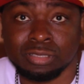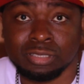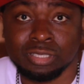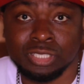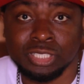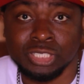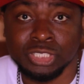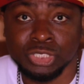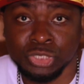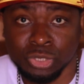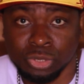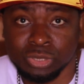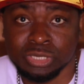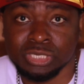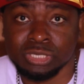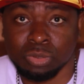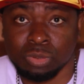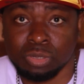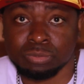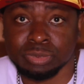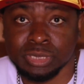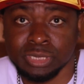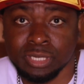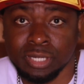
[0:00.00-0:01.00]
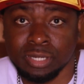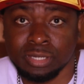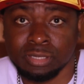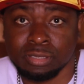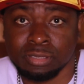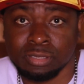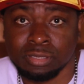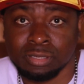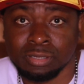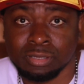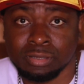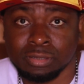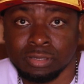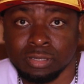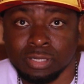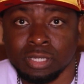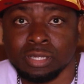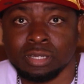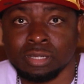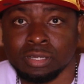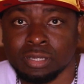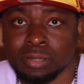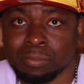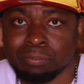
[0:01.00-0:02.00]
You understand what I'm saying?
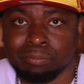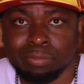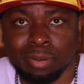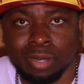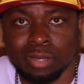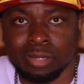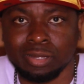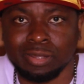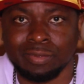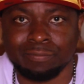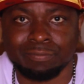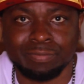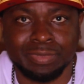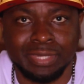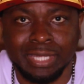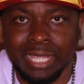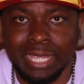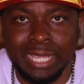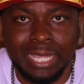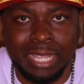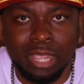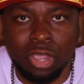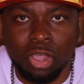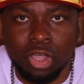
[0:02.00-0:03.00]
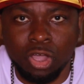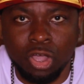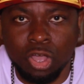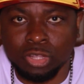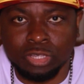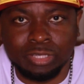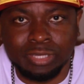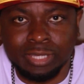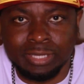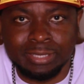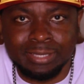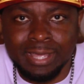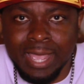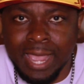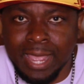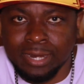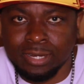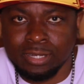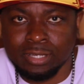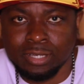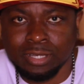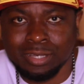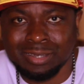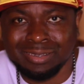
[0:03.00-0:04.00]
But other than that,
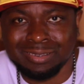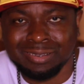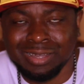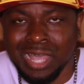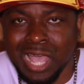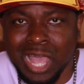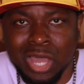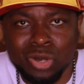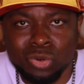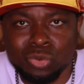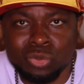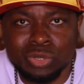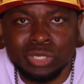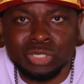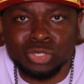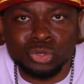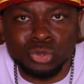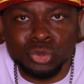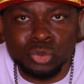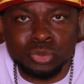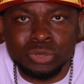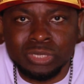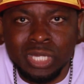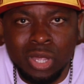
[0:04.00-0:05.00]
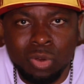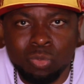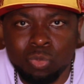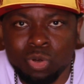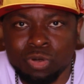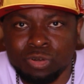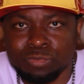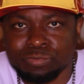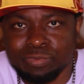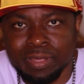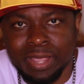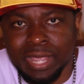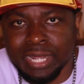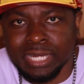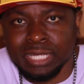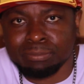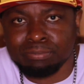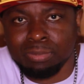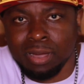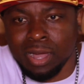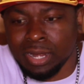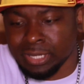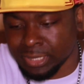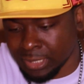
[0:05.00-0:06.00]
I don't need to use that word for
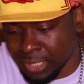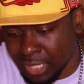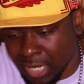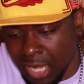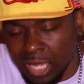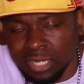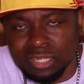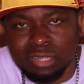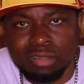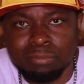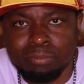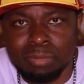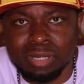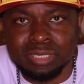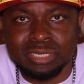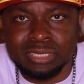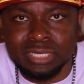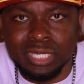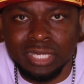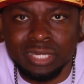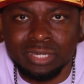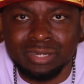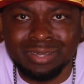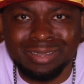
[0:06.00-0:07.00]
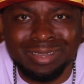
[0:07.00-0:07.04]
anybody. I love my skin.